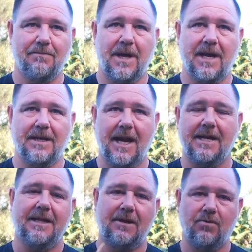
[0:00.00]

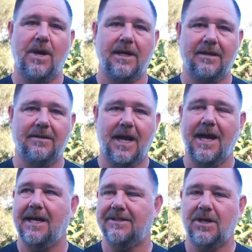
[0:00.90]
and then running a
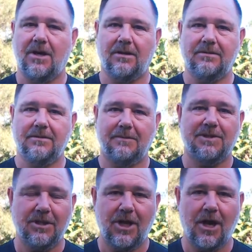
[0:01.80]
household. I'm
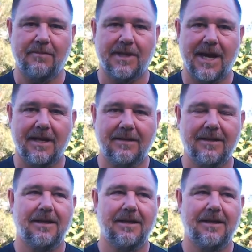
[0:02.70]
still a home dad.